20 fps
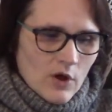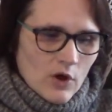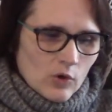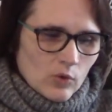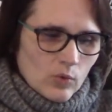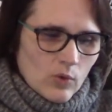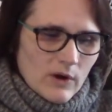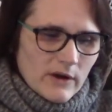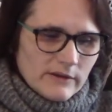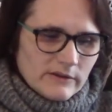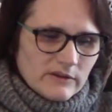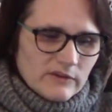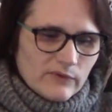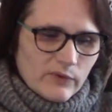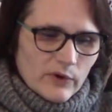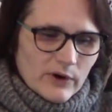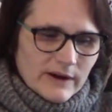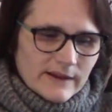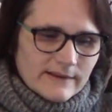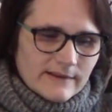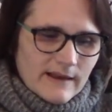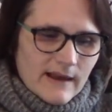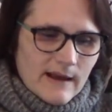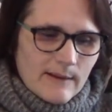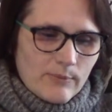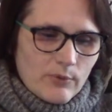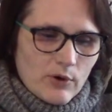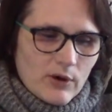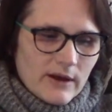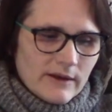Once, for
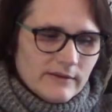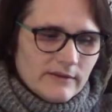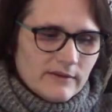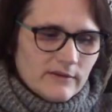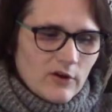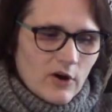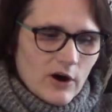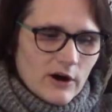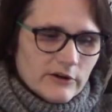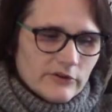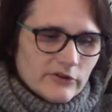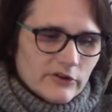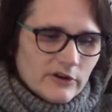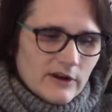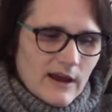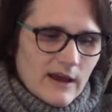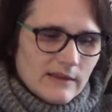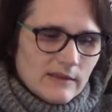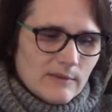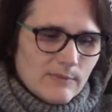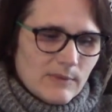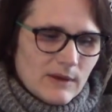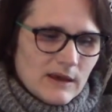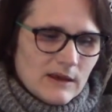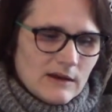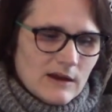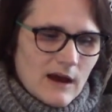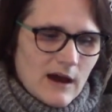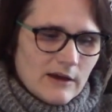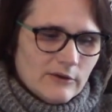example, a sergeant and the
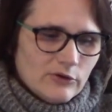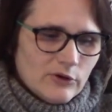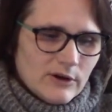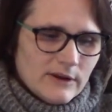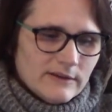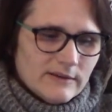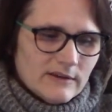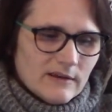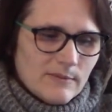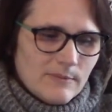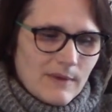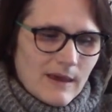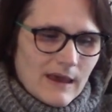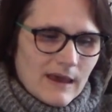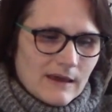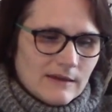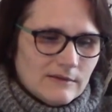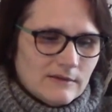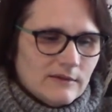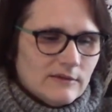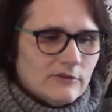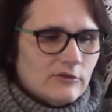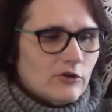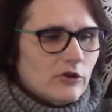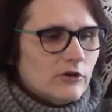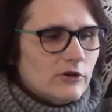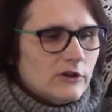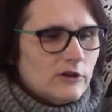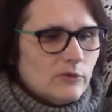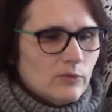men under his command
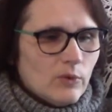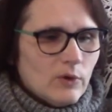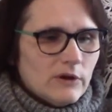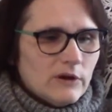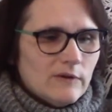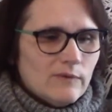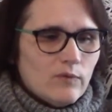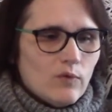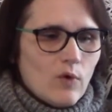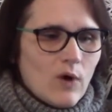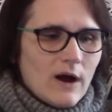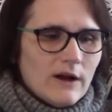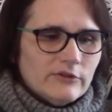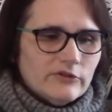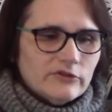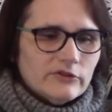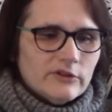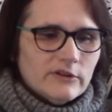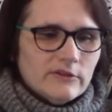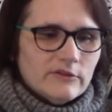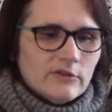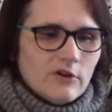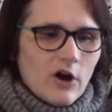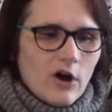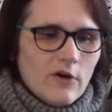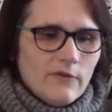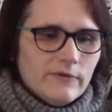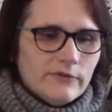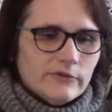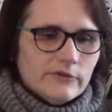deserted one of Washington's
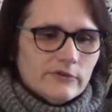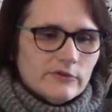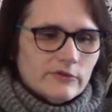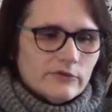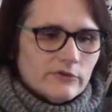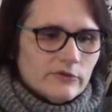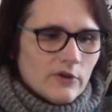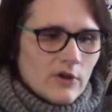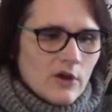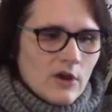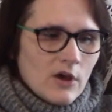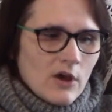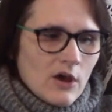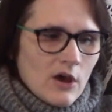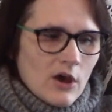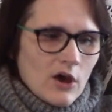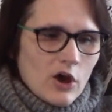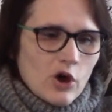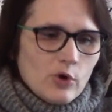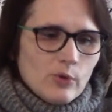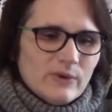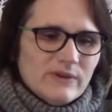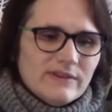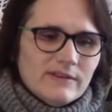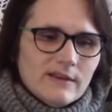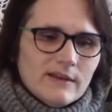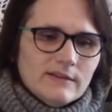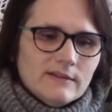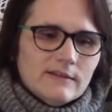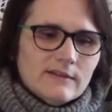officers, who was
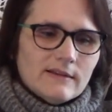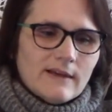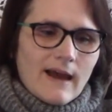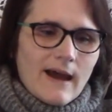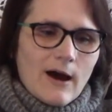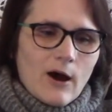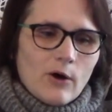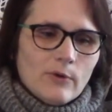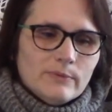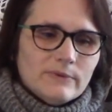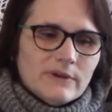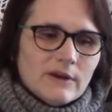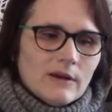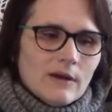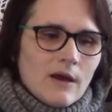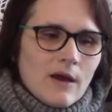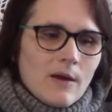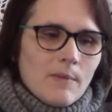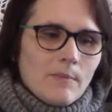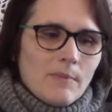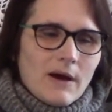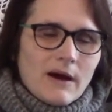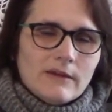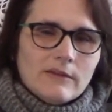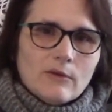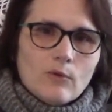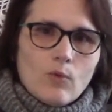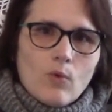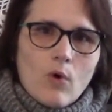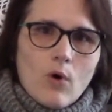then scalped by
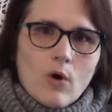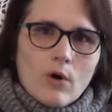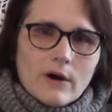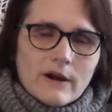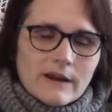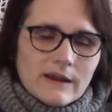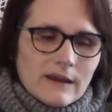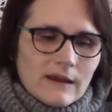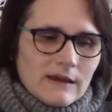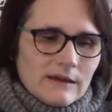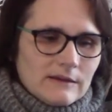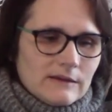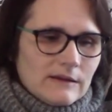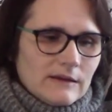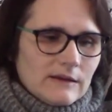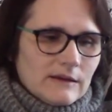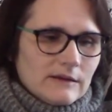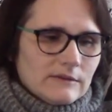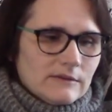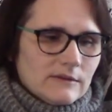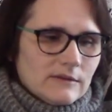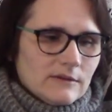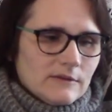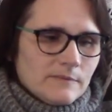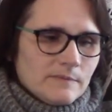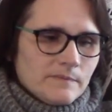the warring Indians.